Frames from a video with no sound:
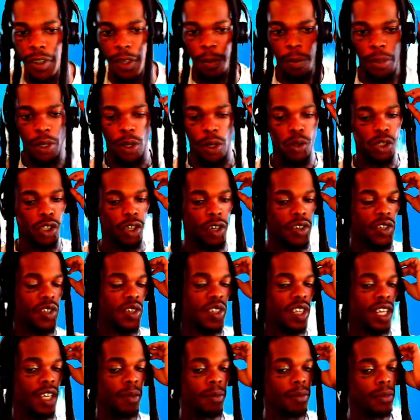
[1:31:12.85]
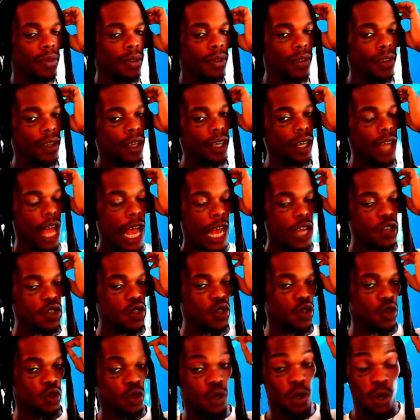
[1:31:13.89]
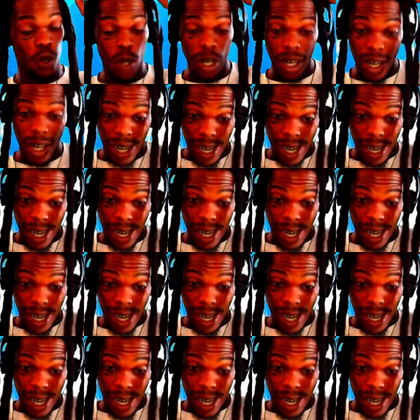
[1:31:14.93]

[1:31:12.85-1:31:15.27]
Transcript: belongs to the same thing as you.